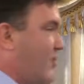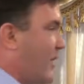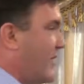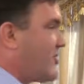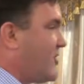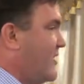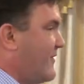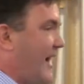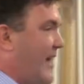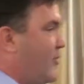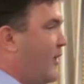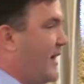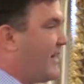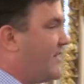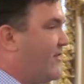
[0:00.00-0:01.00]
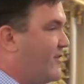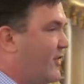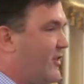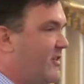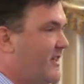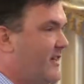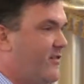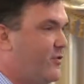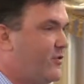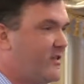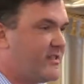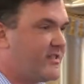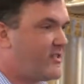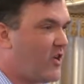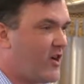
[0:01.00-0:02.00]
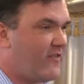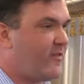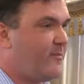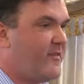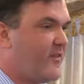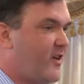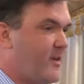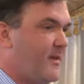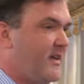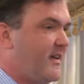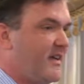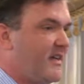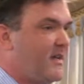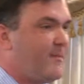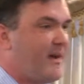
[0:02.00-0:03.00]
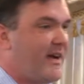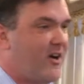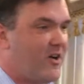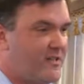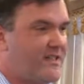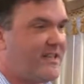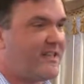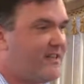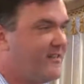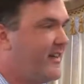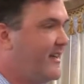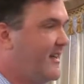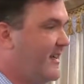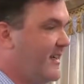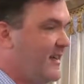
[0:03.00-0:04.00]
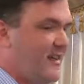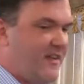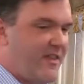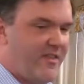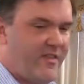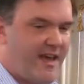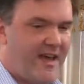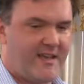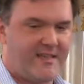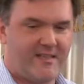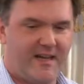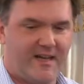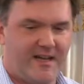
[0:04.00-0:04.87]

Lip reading: question of how do I convert if you just start from the very beginning by articulating that,